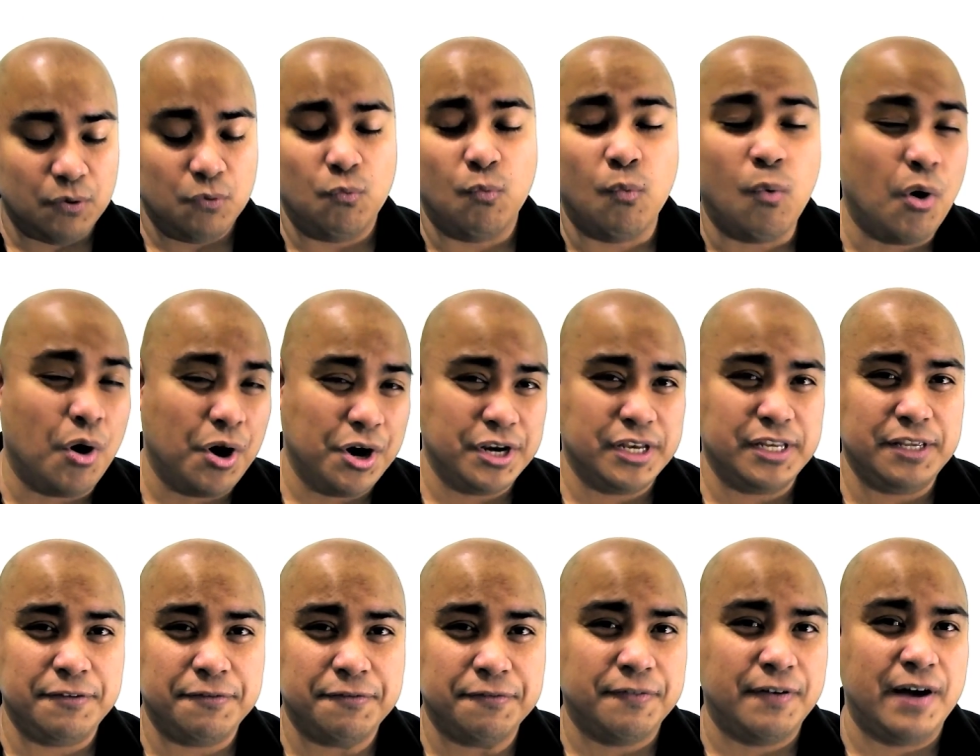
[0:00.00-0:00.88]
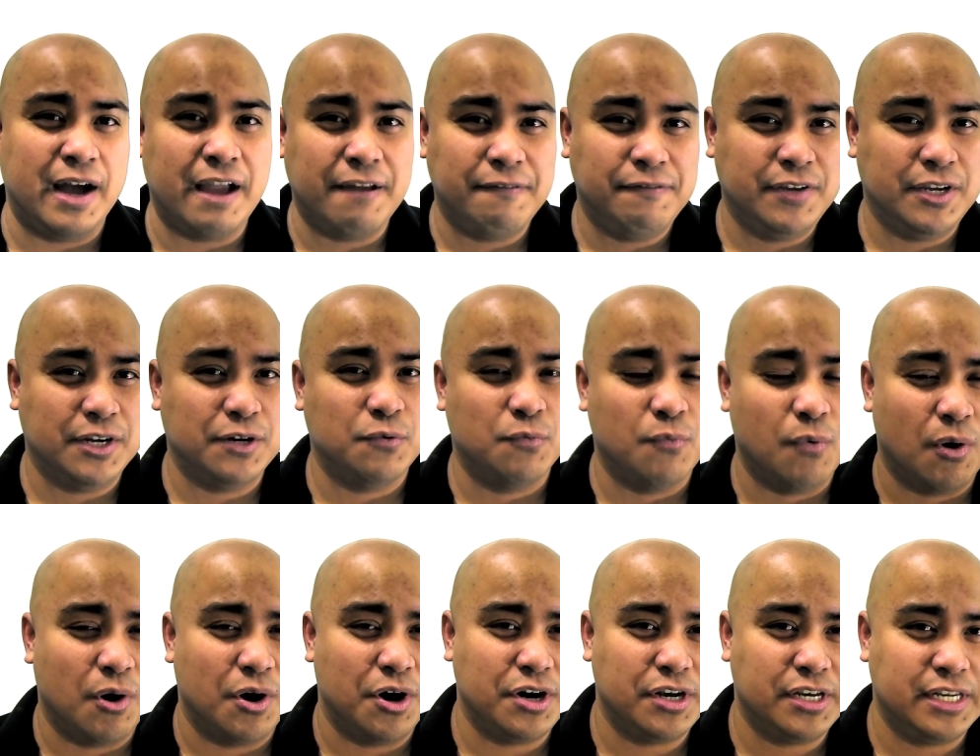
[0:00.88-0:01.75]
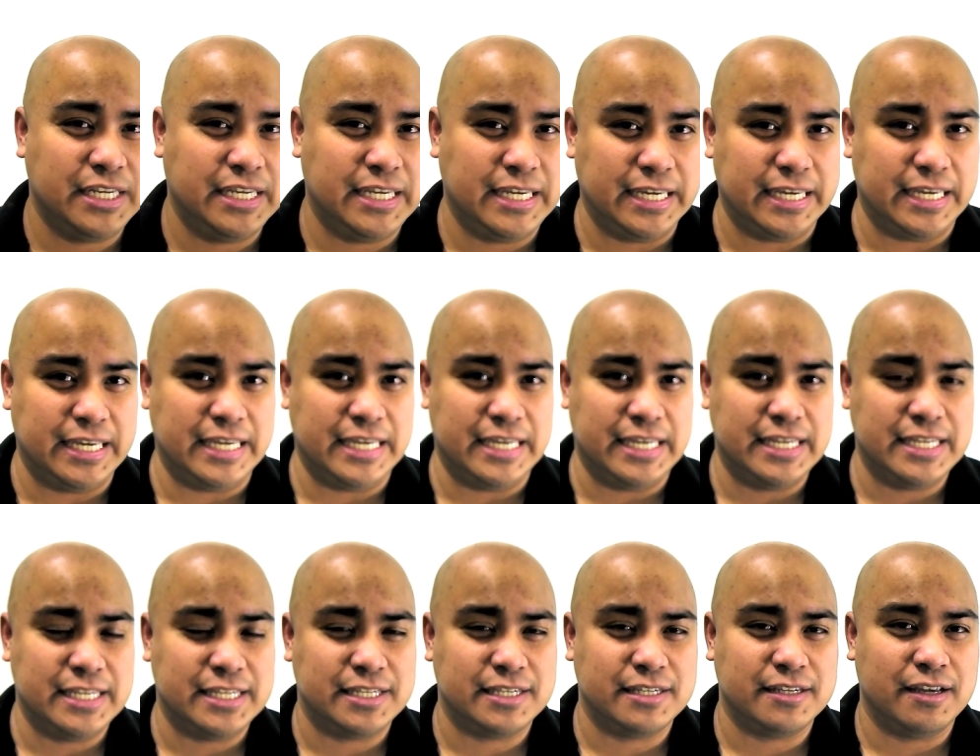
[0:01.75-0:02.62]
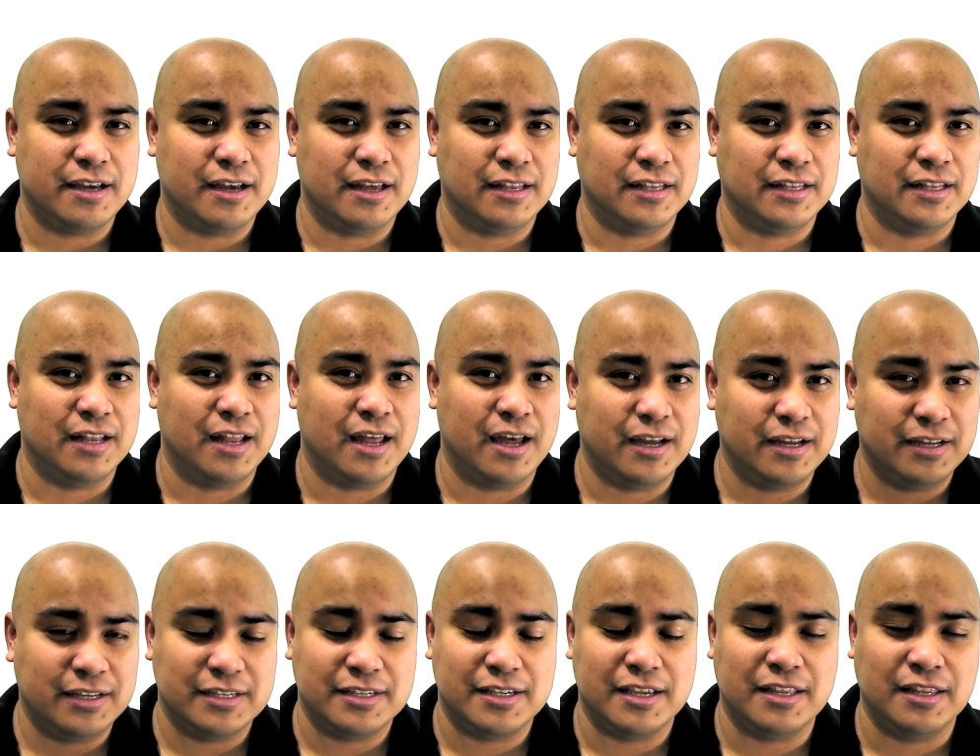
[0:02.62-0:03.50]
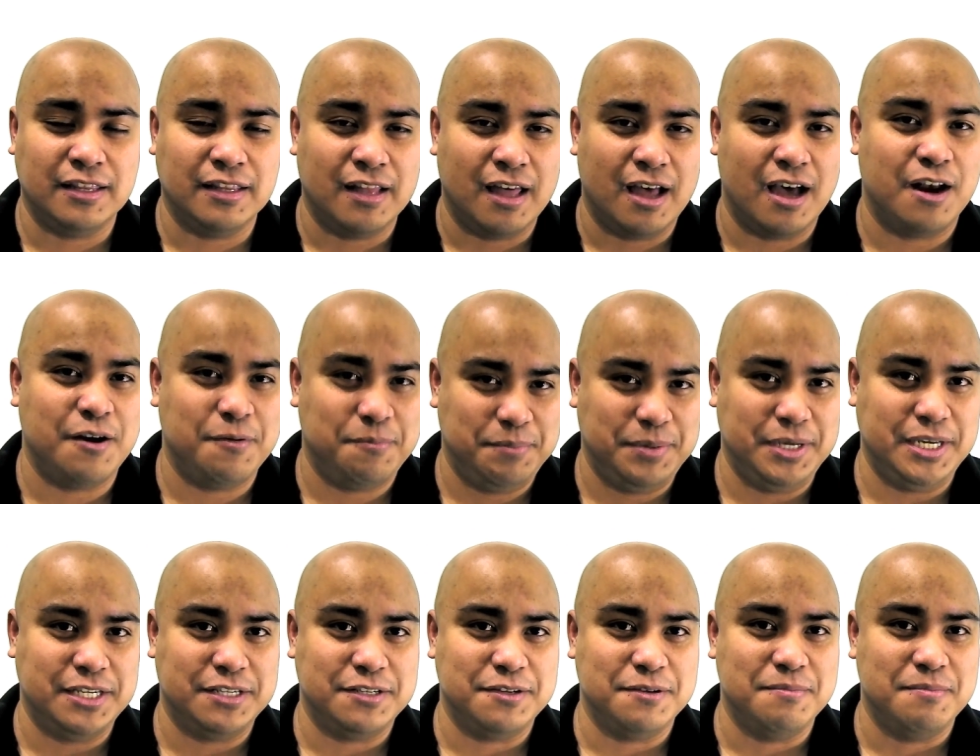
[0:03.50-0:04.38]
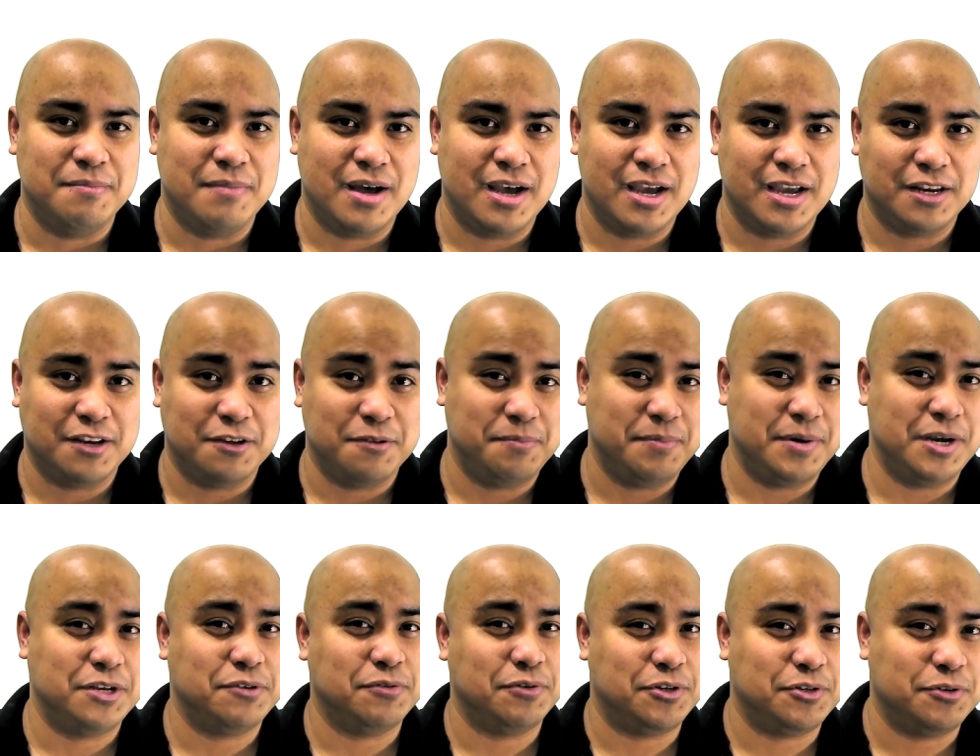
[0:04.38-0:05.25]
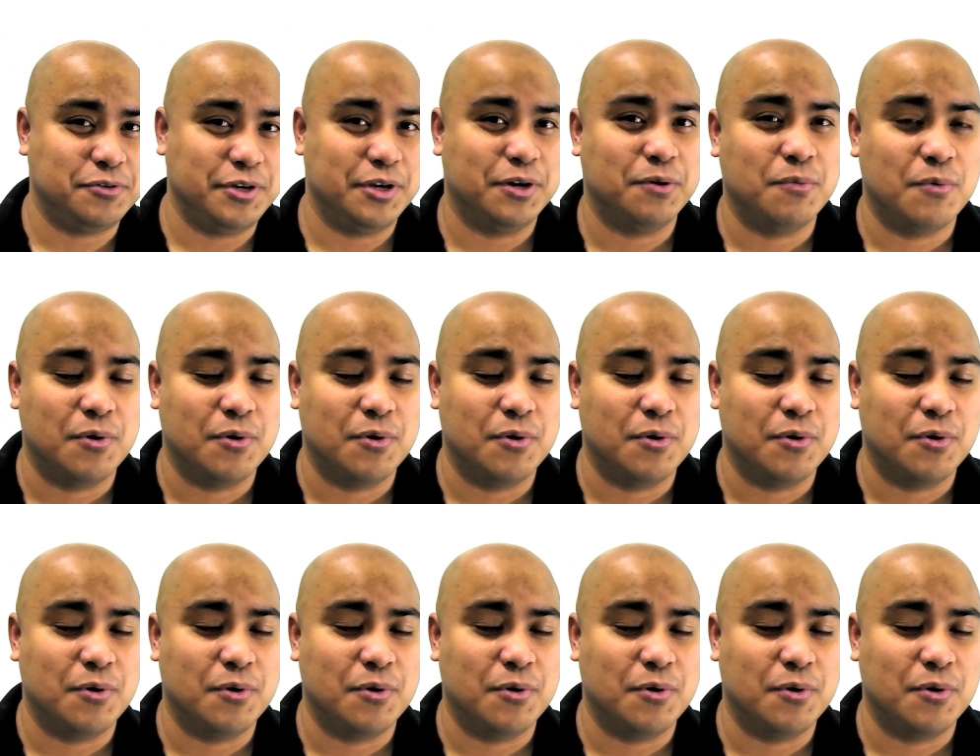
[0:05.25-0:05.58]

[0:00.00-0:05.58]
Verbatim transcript: warranty, five year warranty is a lot is a lot of peace of mind compared to a two year